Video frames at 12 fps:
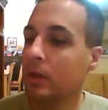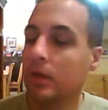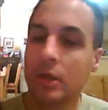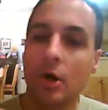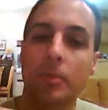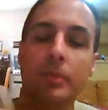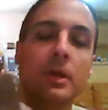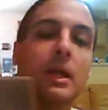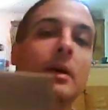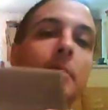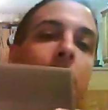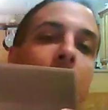You open it
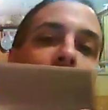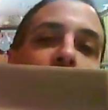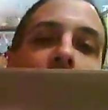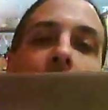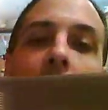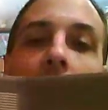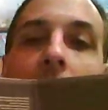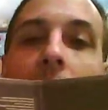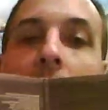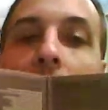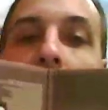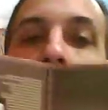up, and you
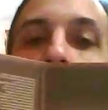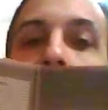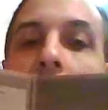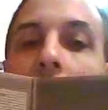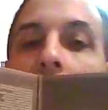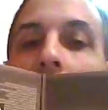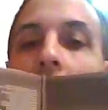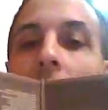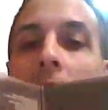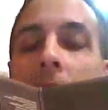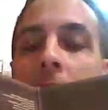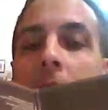have the
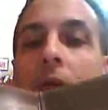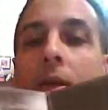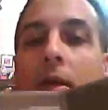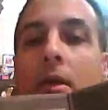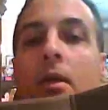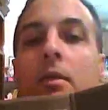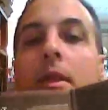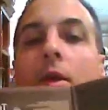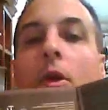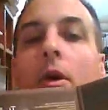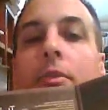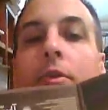
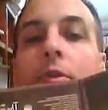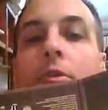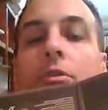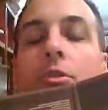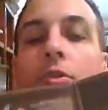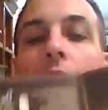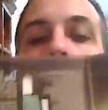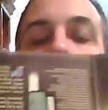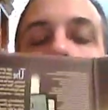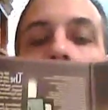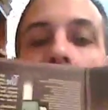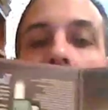authors who